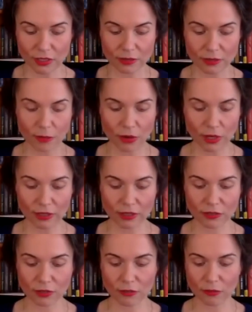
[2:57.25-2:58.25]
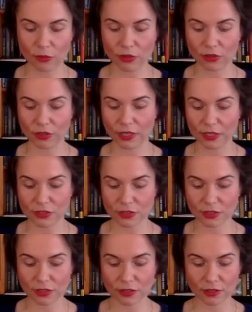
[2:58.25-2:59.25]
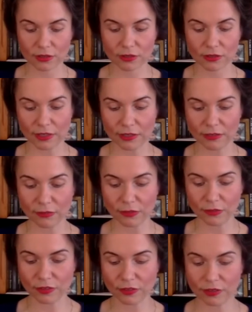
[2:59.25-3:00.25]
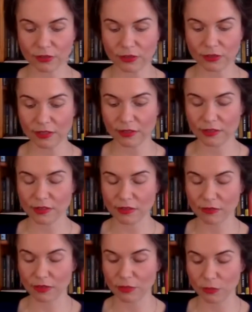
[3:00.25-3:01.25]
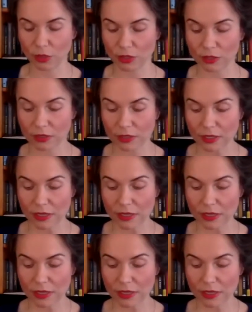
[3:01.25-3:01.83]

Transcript: The Poetics of a Modern Nation, 1915 to 1971,